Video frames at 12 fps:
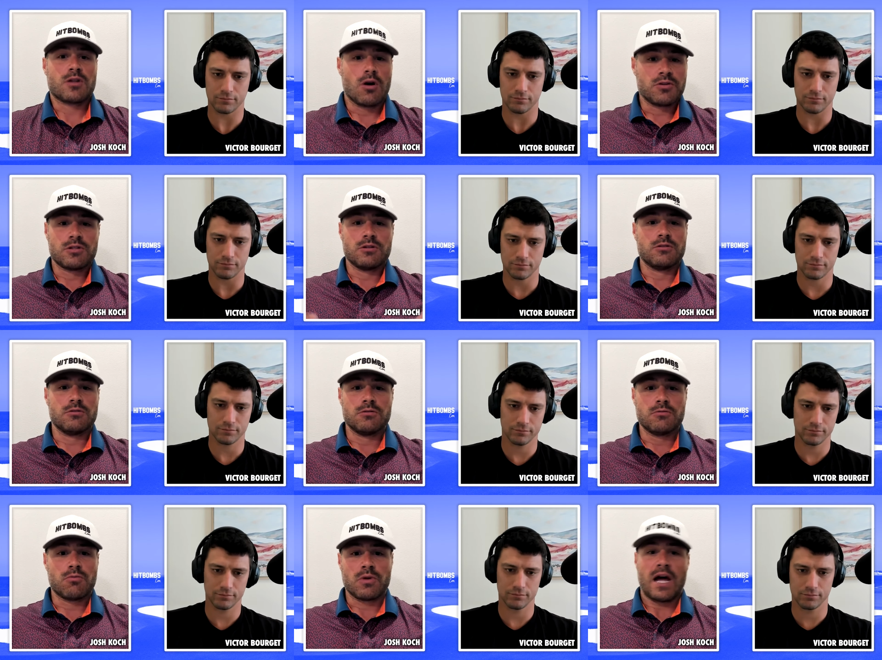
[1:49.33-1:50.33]
Speaker 1: go
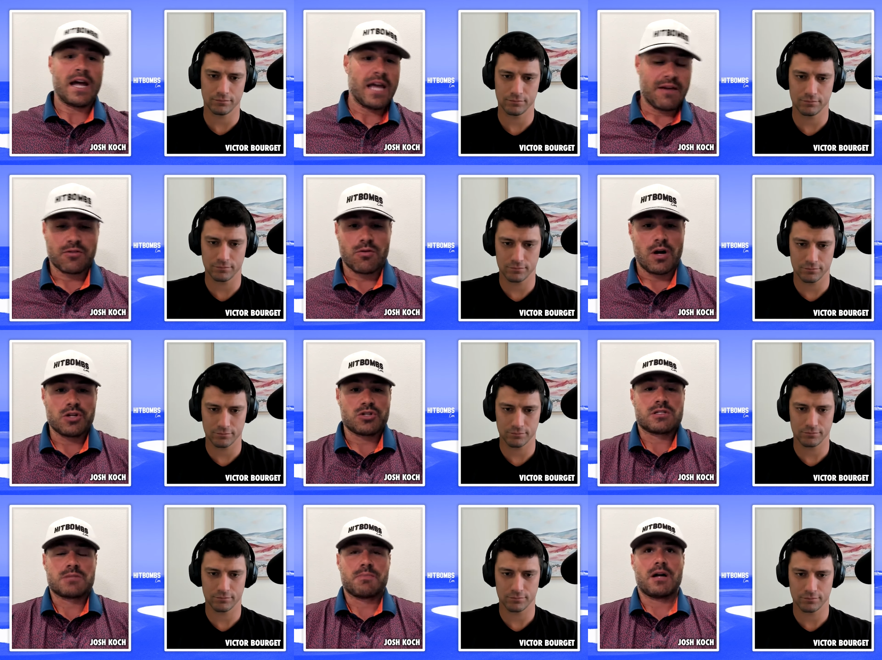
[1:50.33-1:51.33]
to when I have
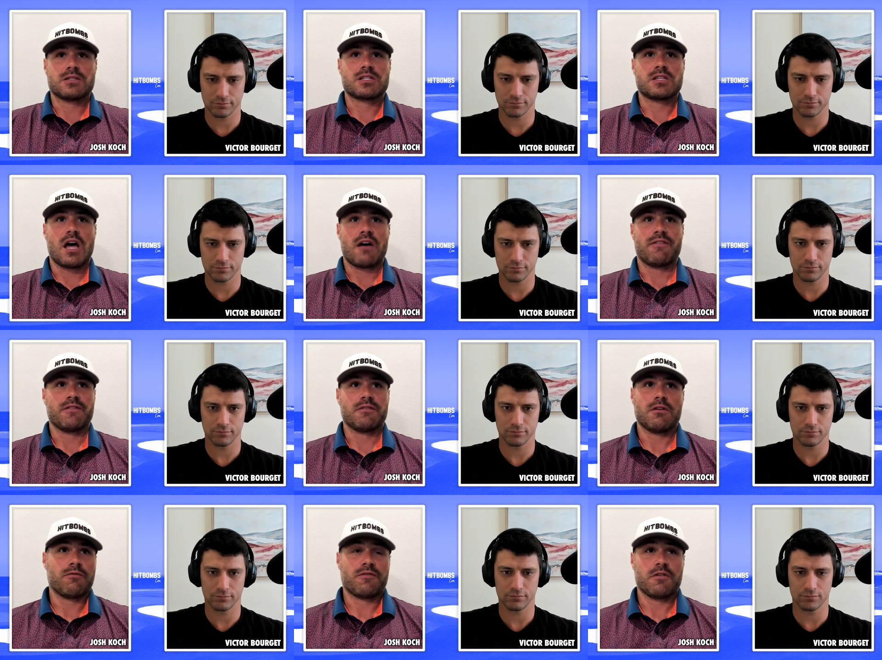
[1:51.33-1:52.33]
questions about stuff.
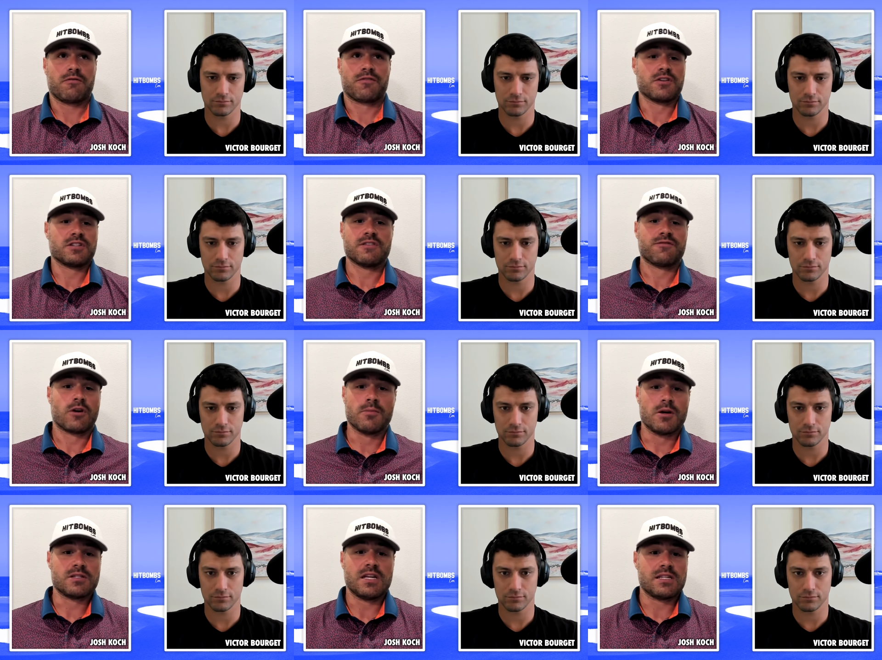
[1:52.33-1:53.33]
First and
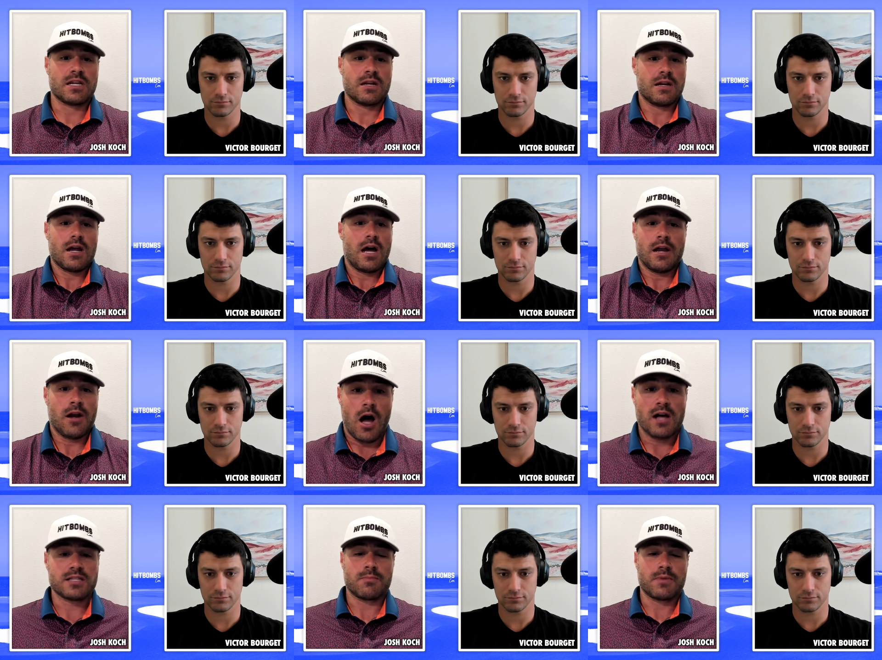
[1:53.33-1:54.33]
foremost, he's an, an
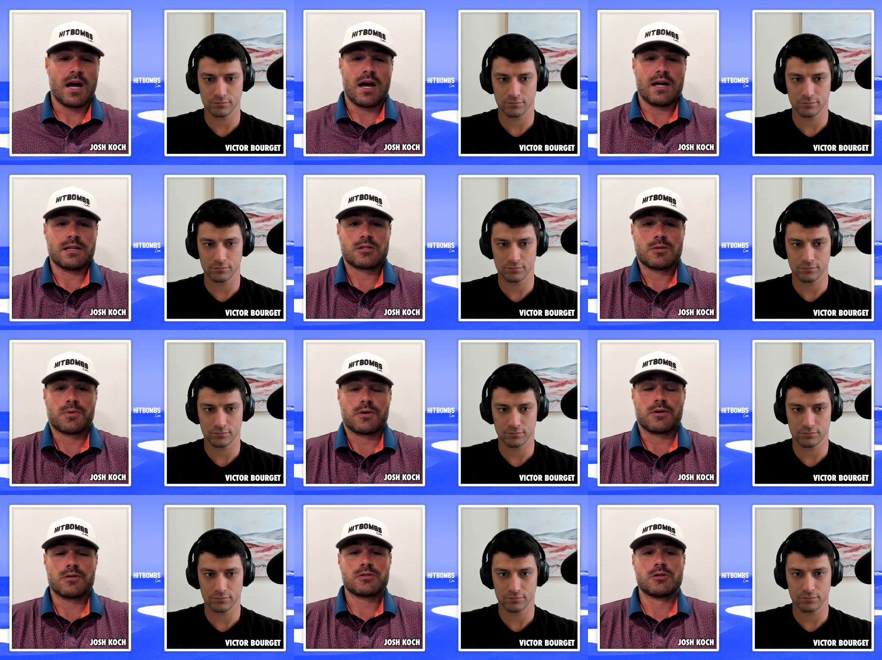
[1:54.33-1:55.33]
awesome guy,
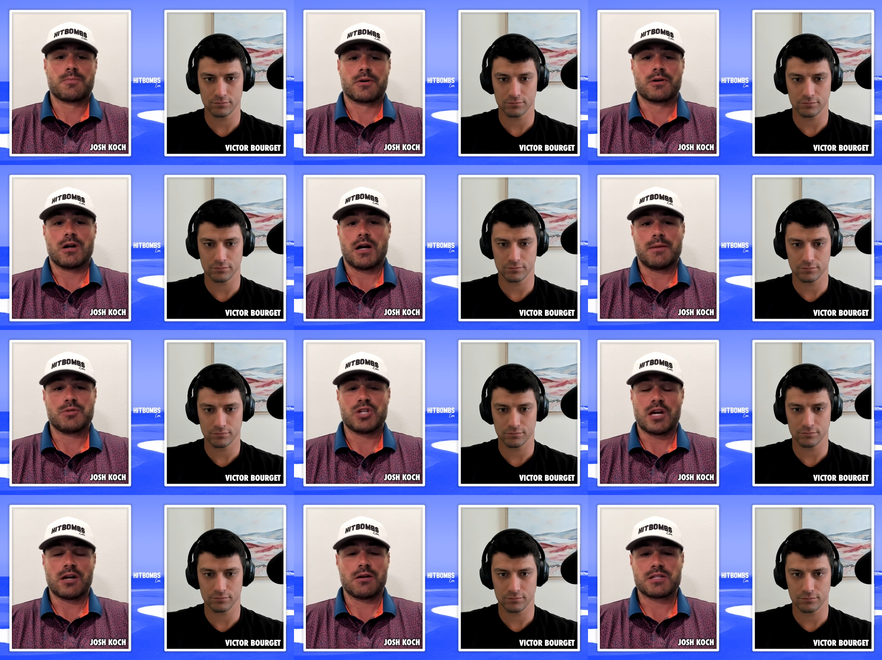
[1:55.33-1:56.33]
super, super uh,
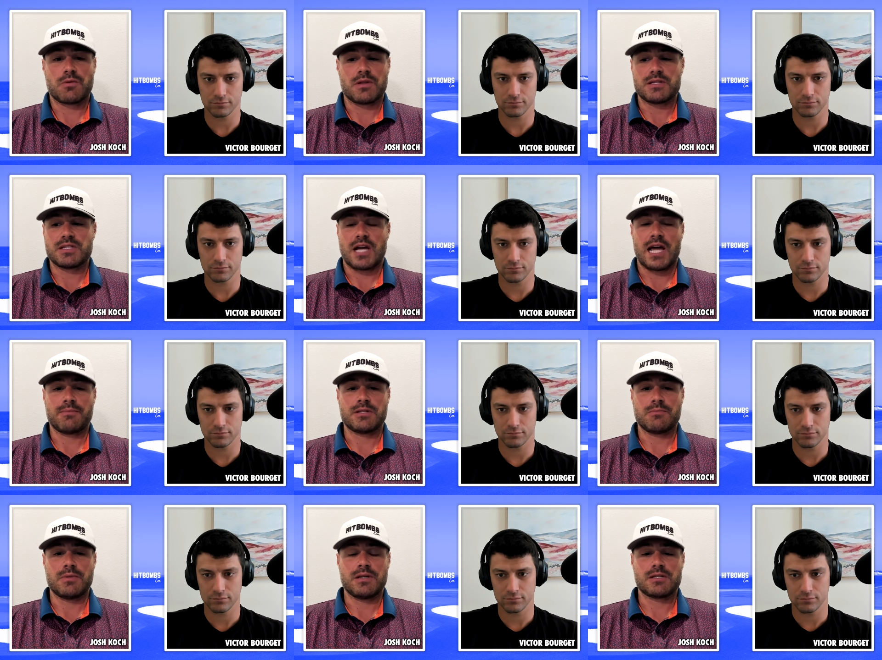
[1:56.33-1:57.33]
generous with his time to
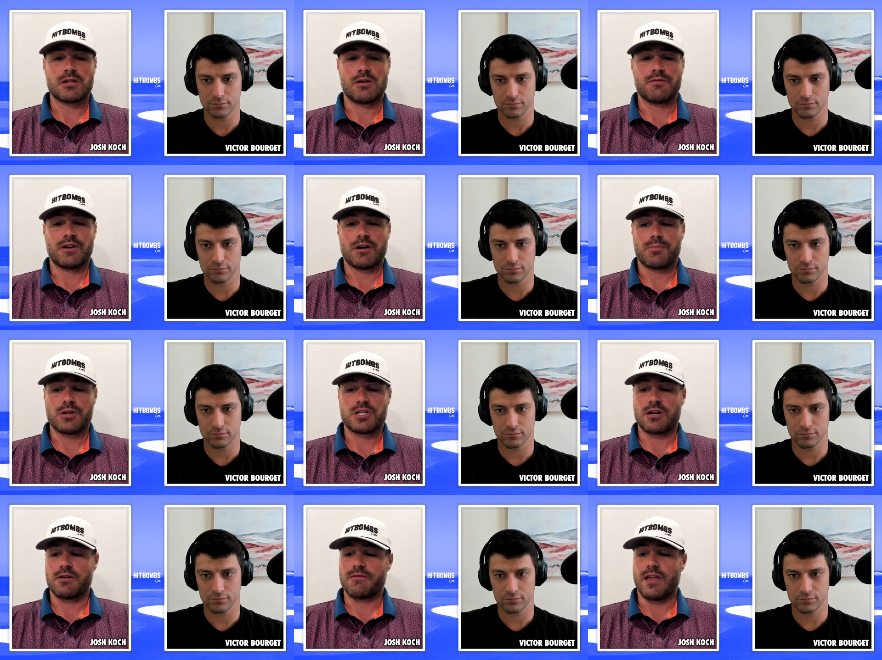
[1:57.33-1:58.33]
me, so very
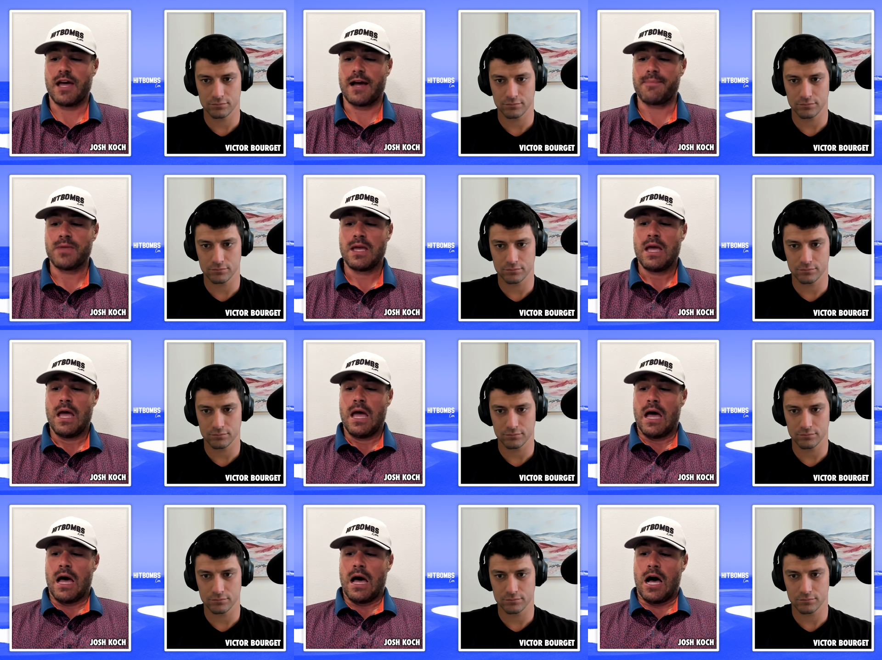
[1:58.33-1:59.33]
appreciative of that.
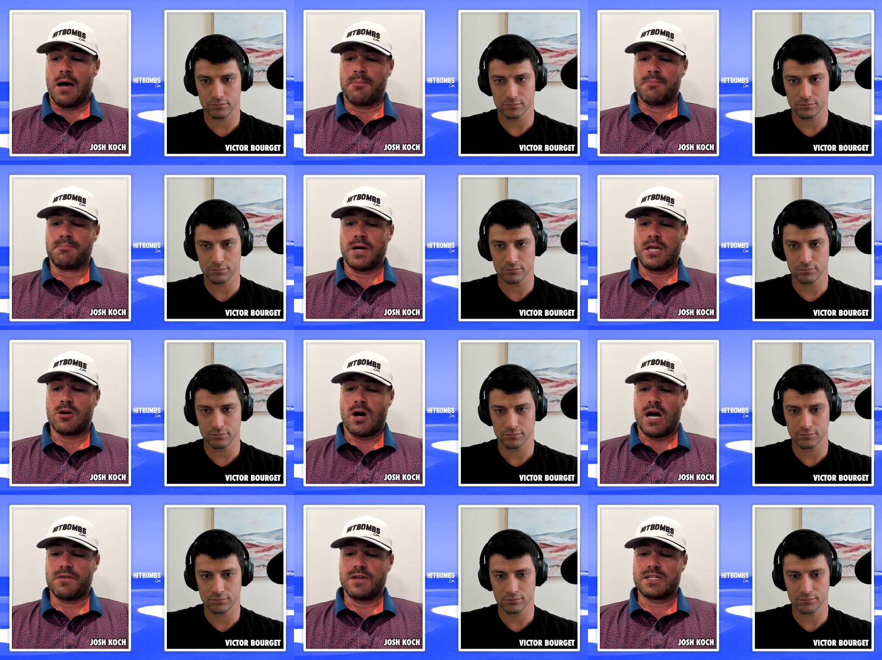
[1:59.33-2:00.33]
Um, but, you know,
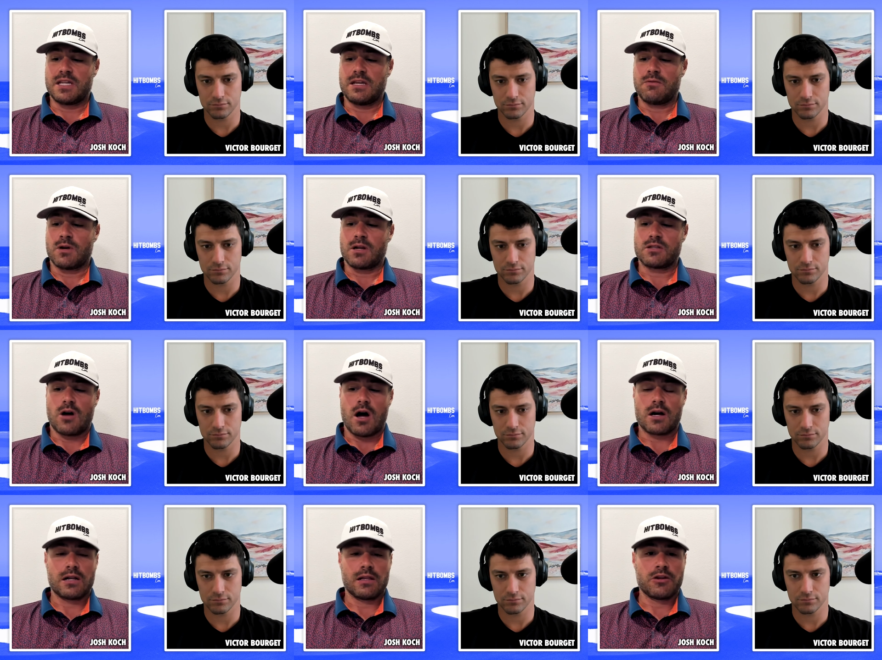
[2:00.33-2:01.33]
obviously you want to
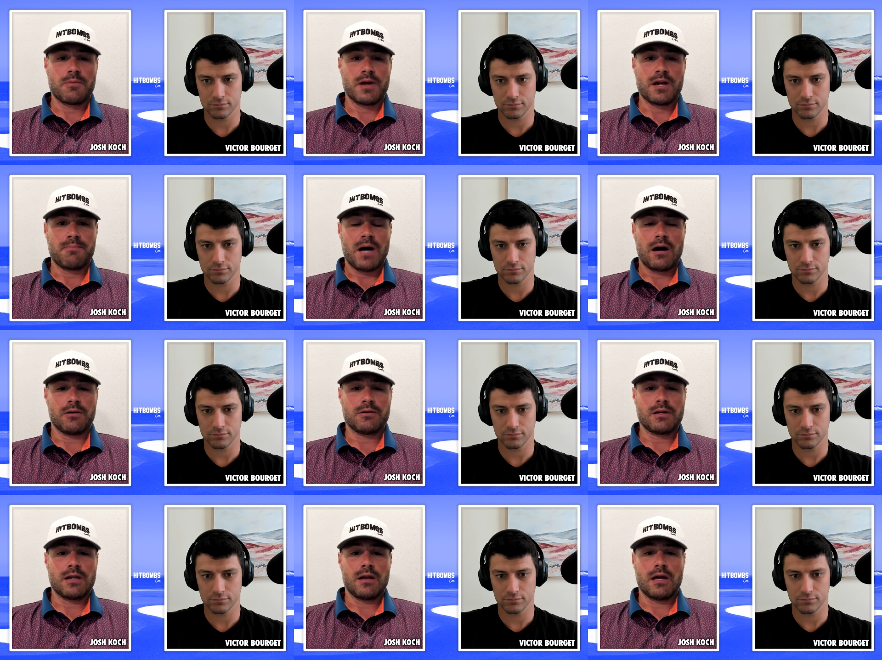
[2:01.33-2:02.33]
talk a little bit about
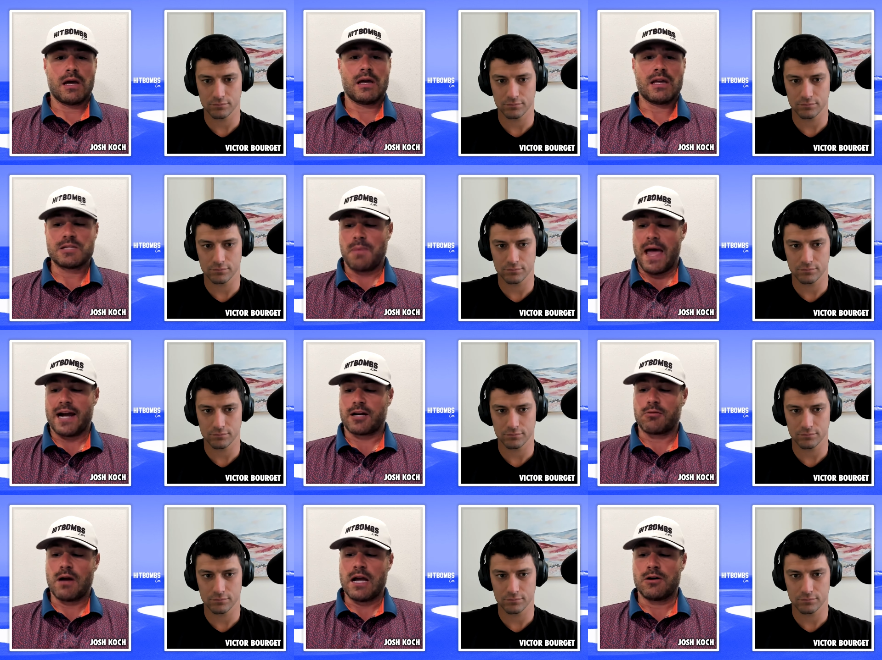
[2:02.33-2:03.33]
uh, his
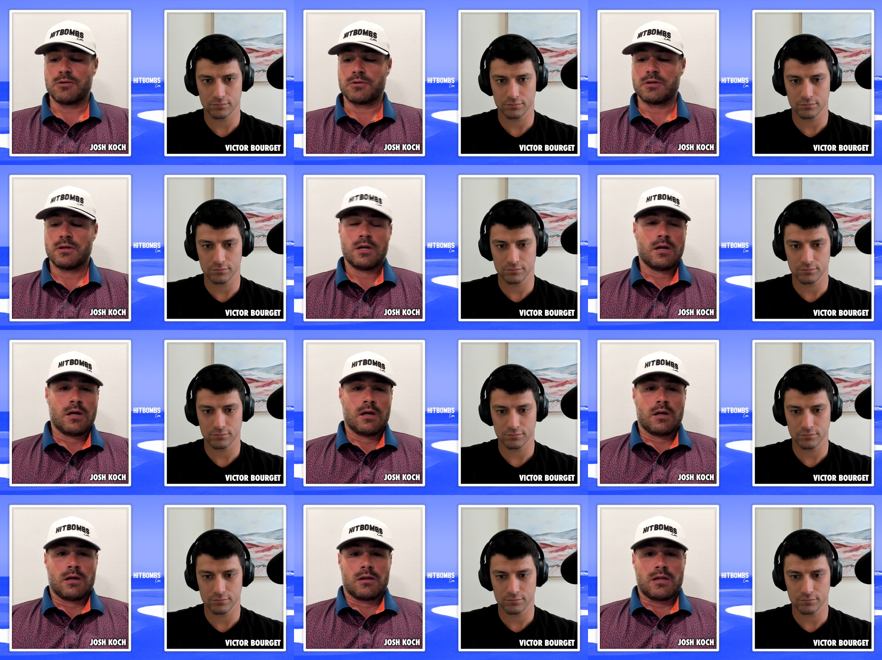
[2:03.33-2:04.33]
background,
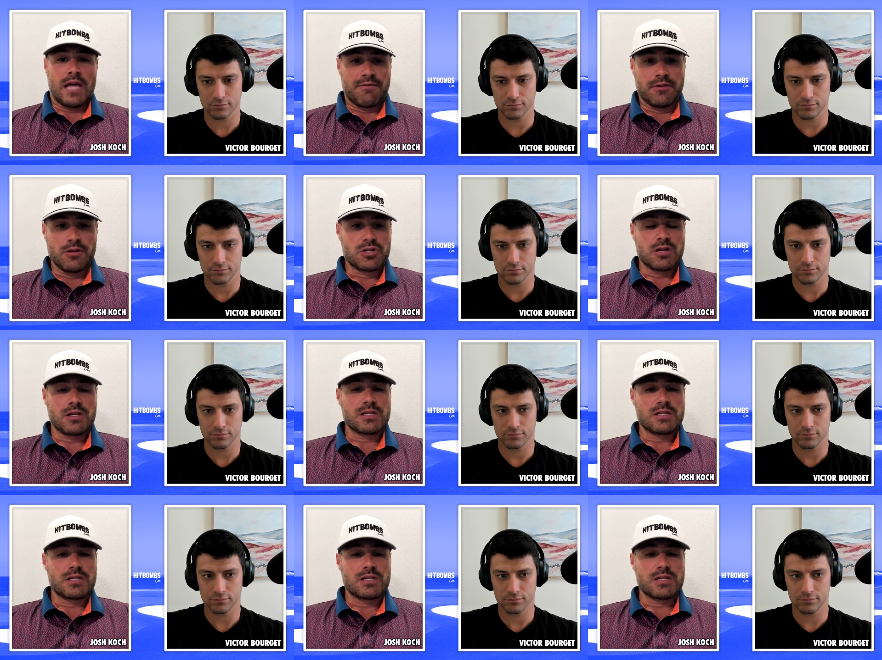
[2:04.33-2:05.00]
the evolution of